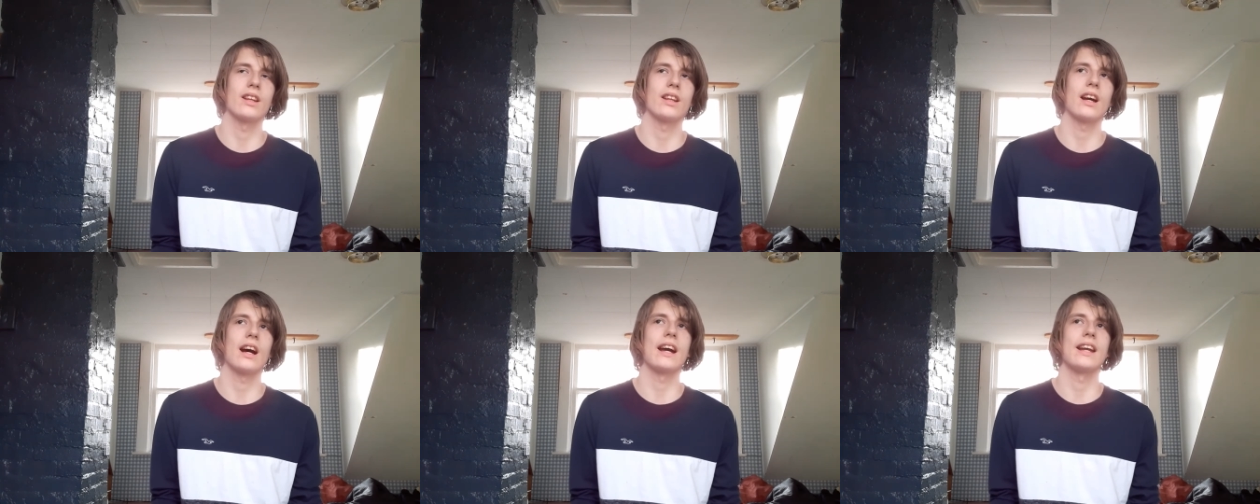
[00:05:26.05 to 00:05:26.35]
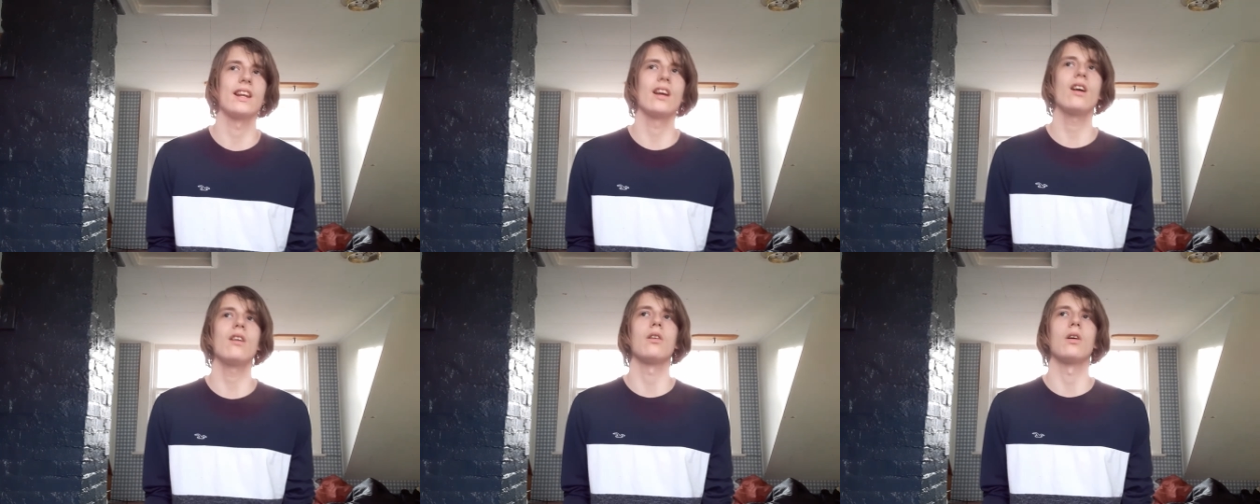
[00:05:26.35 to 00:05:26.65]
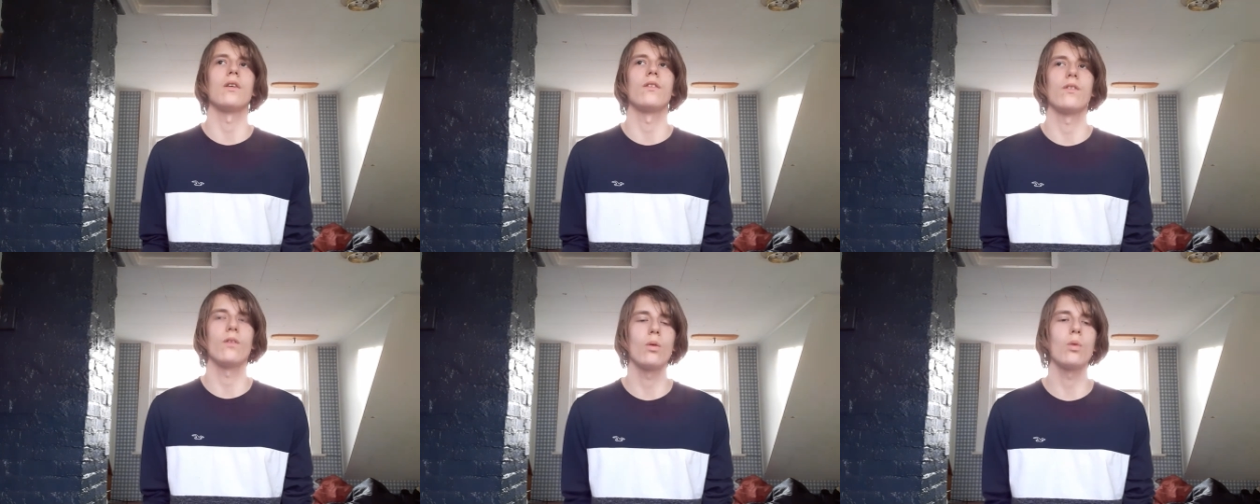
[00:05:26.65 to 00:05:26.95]
I
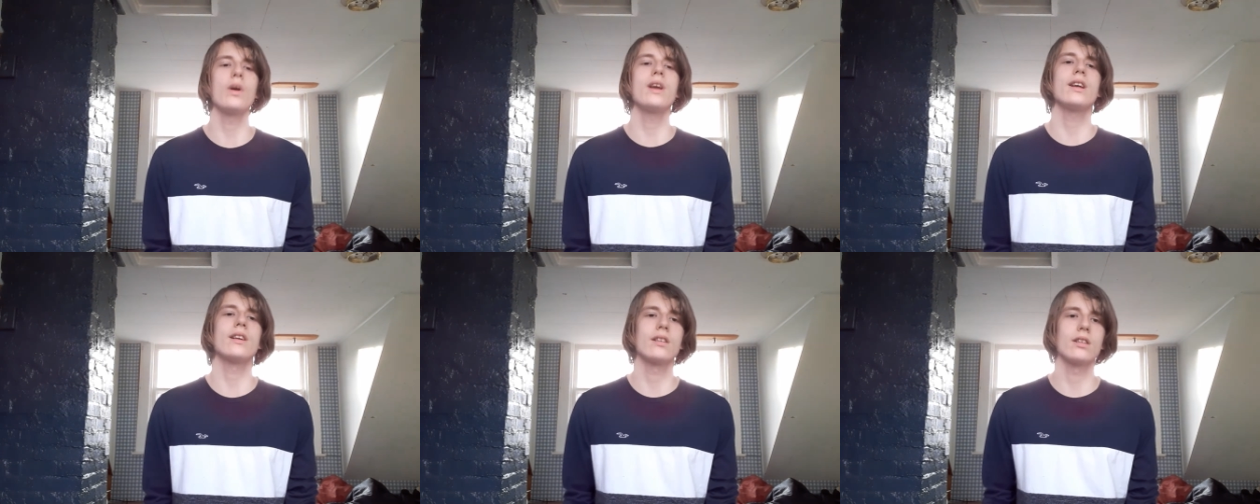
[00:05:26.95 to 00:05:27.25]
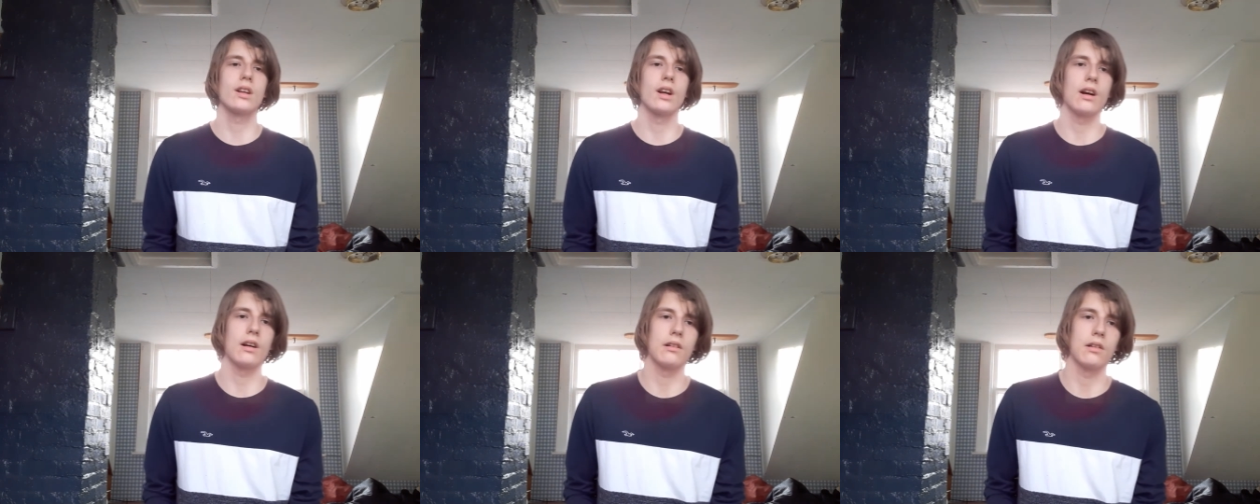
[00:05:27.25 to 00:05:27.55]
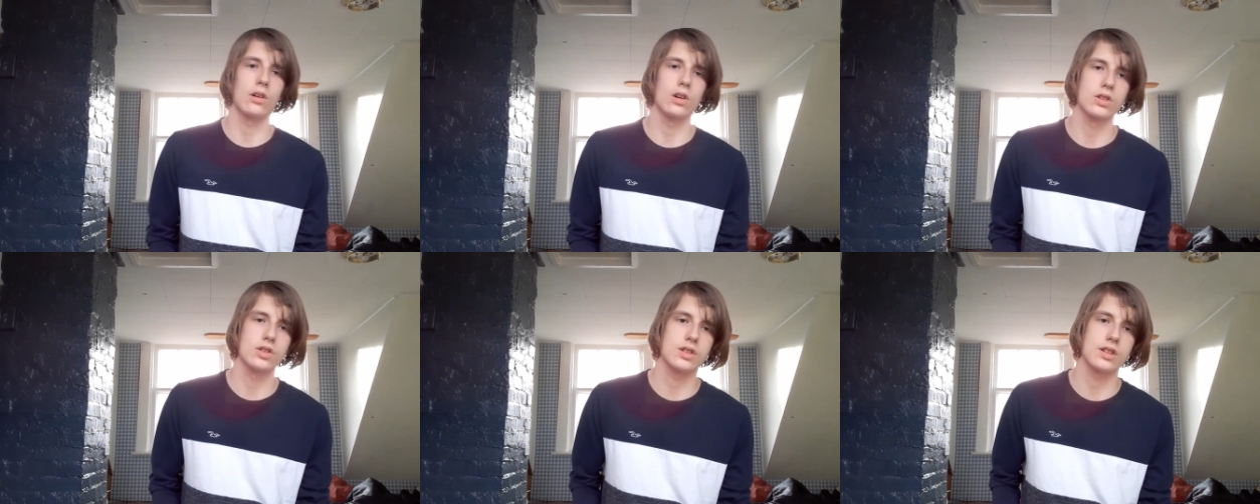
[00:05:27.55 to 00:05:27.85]
know, a week ago
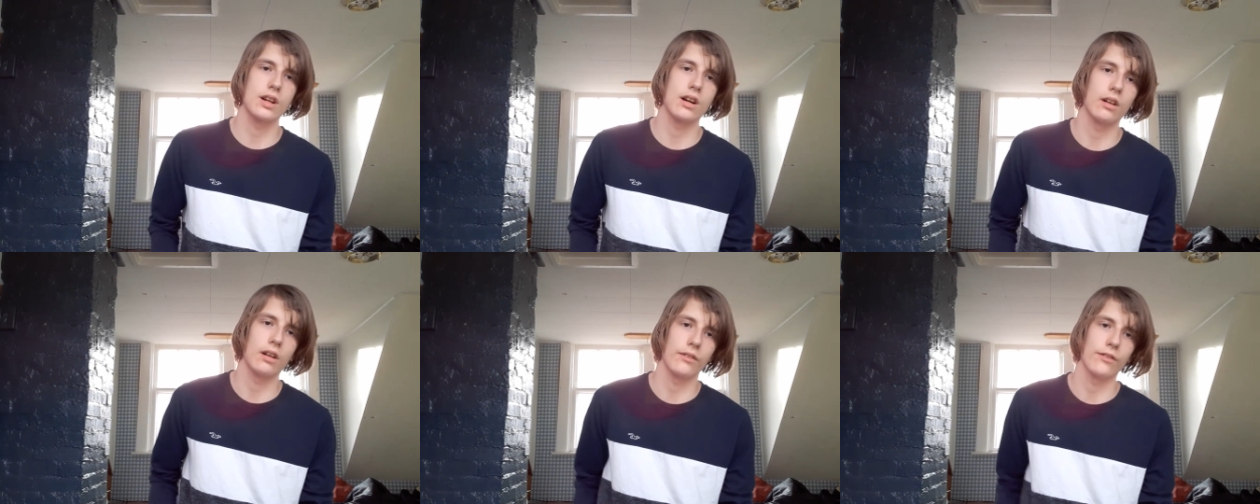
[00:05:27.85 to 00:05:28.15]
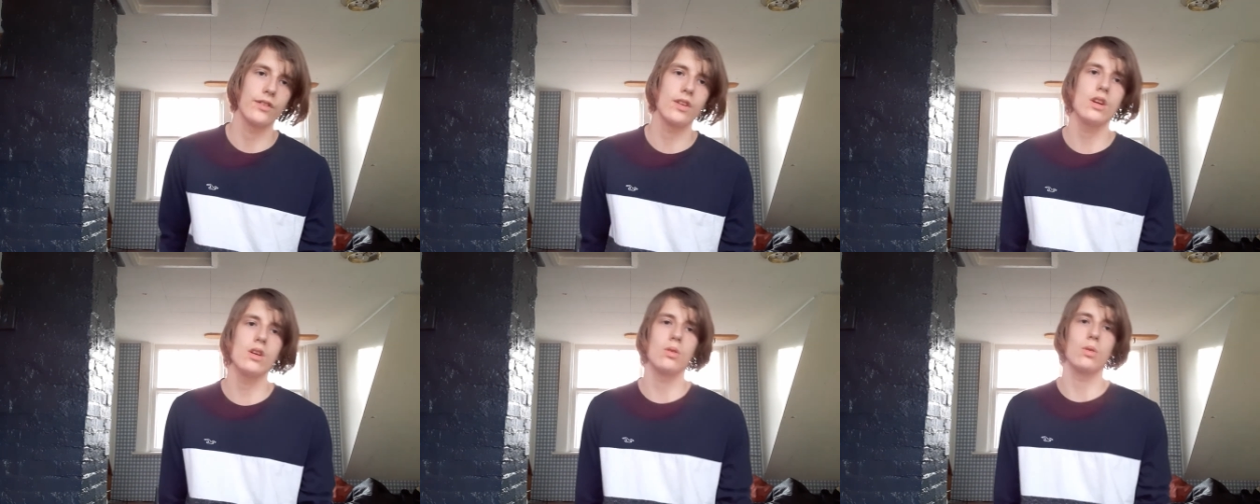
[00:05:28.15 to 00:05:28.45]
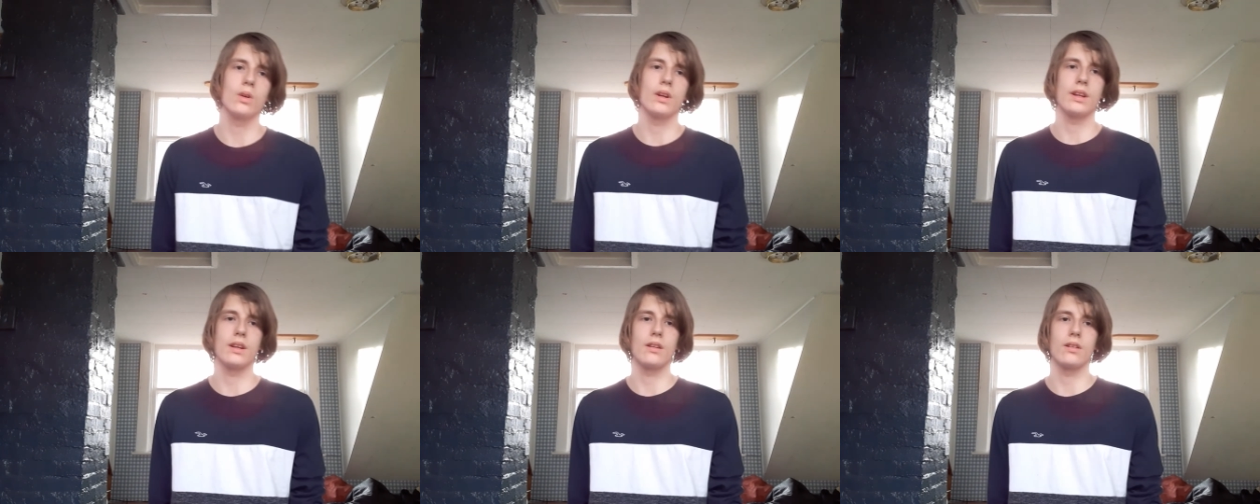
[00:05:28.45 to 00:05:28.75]
or so, a few
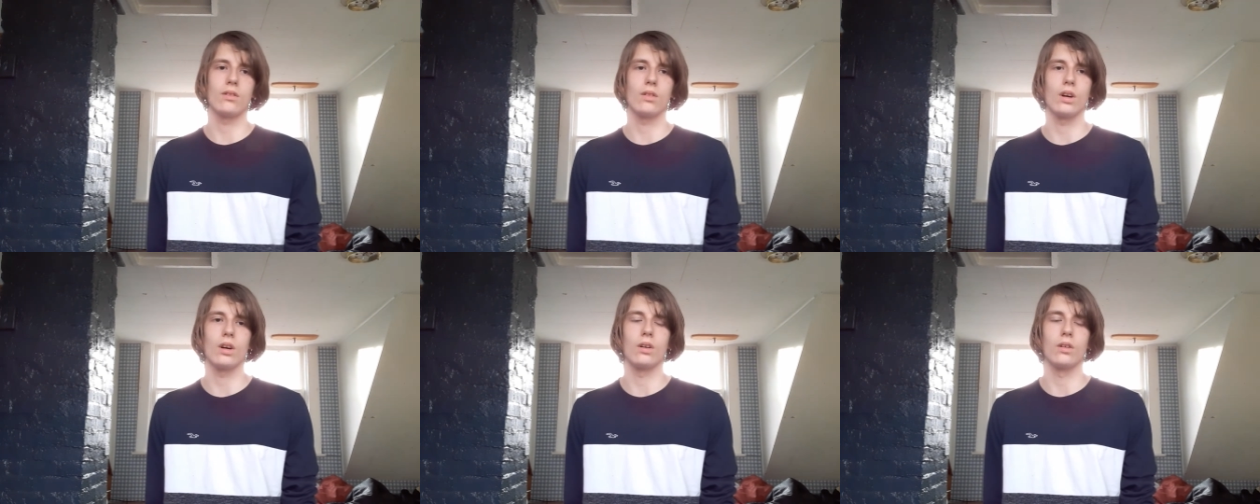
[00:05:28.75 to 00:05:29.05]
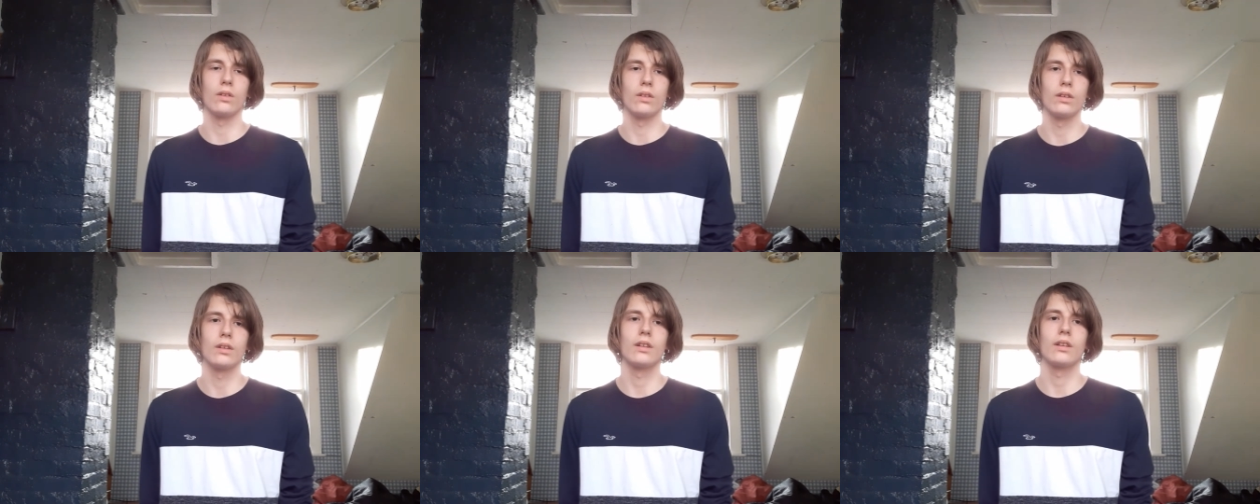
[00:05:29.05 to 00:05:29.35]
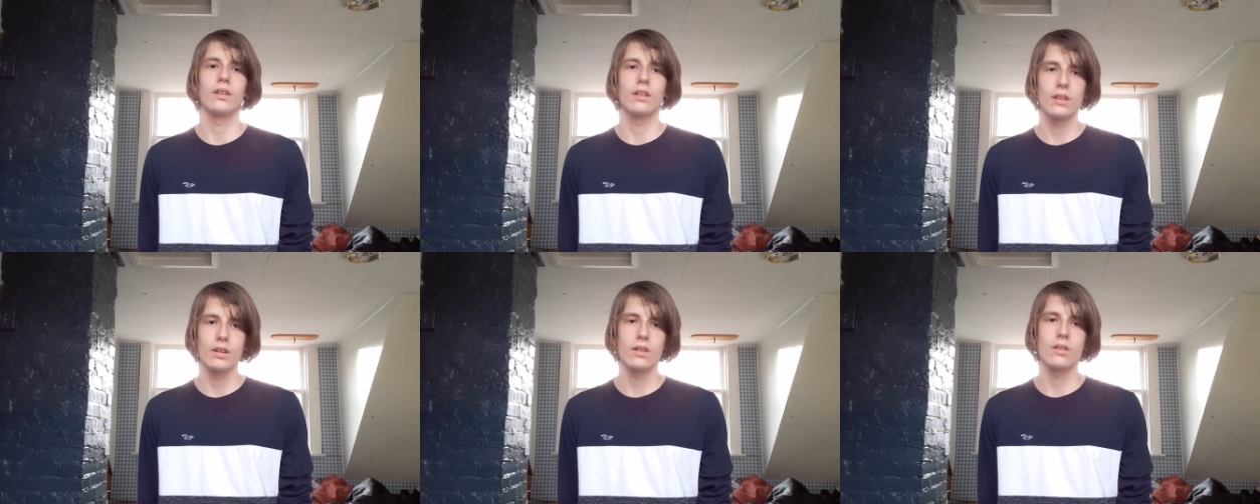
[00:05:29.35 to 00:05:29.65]
week, well,
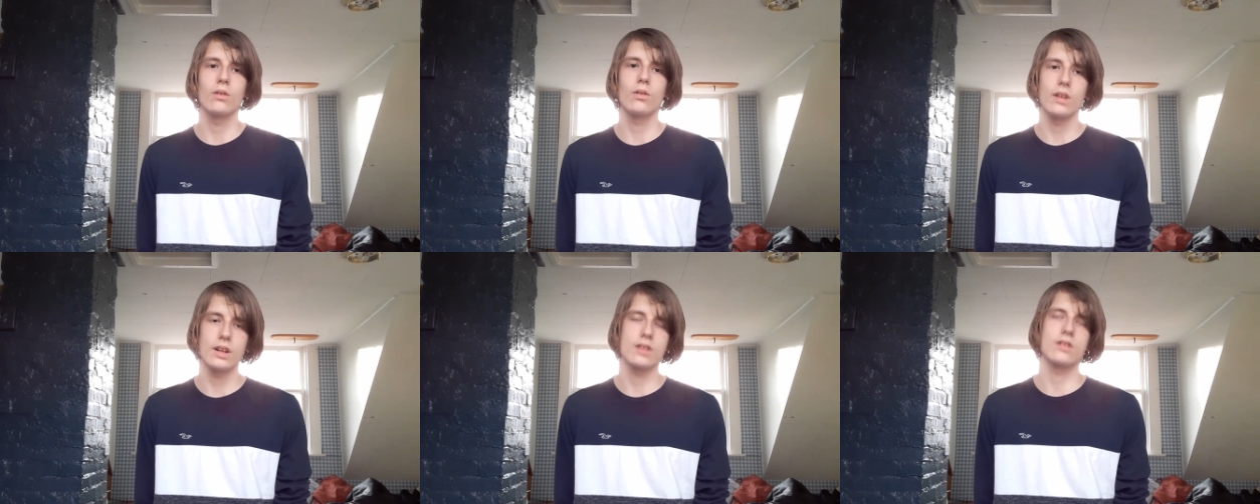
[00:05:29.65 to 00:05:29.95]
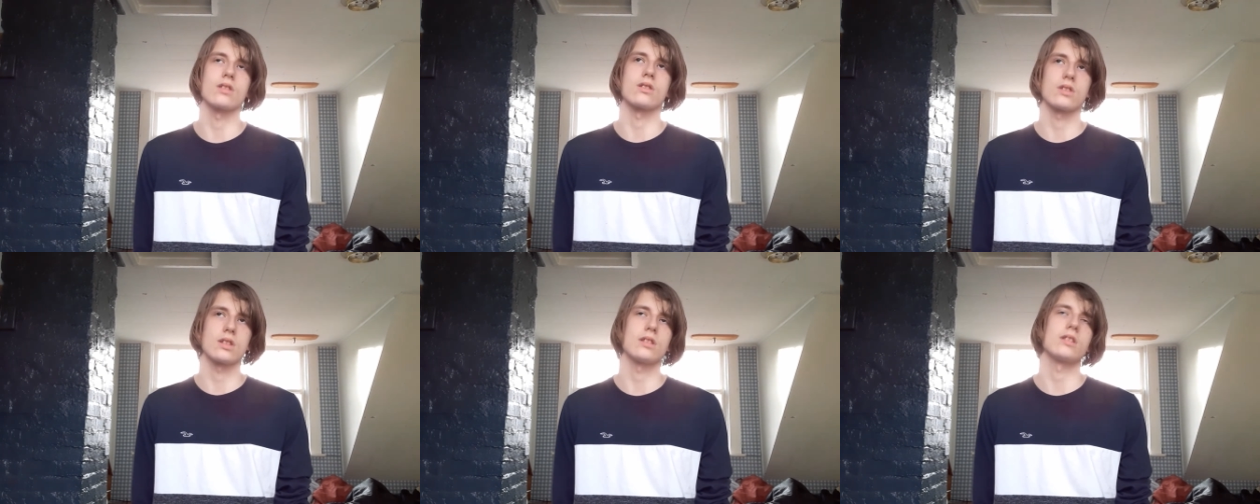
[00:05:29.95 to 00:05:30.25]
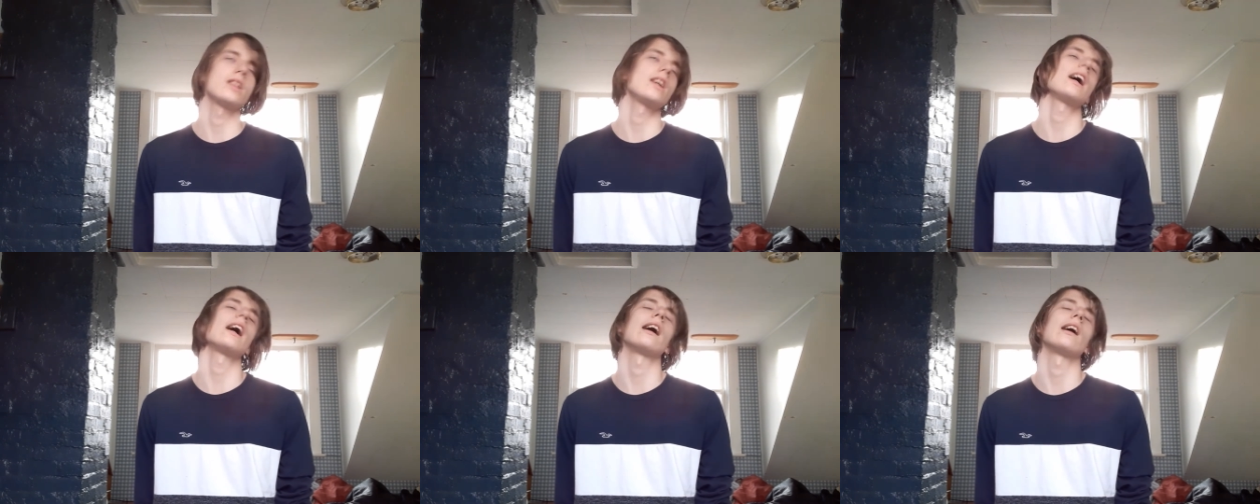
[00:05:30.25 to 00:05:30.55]
weeks or so,
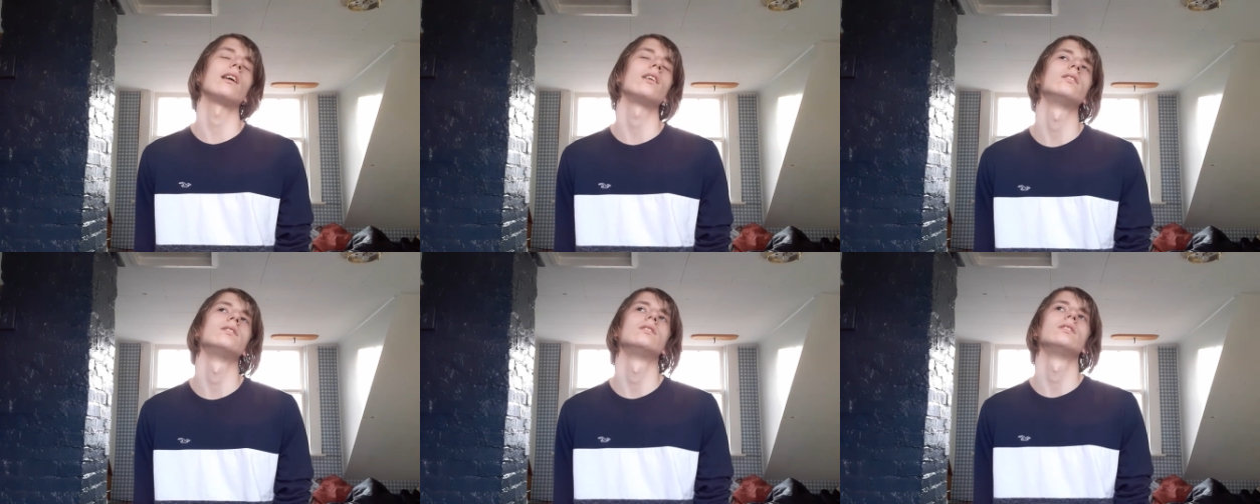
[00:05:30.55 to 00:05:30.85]
yeah.